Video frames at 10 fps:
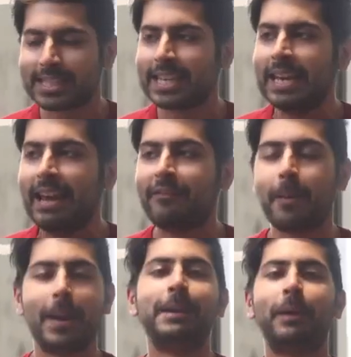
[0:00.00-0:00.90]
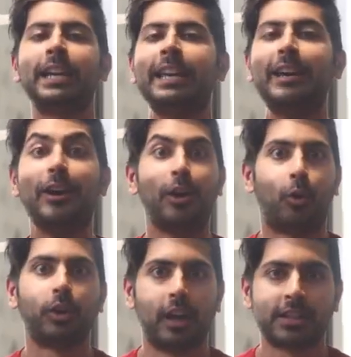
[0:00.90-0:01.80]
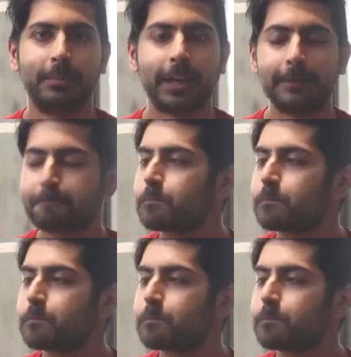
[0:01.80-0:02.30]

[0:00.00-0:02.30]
see if I made money or lost money.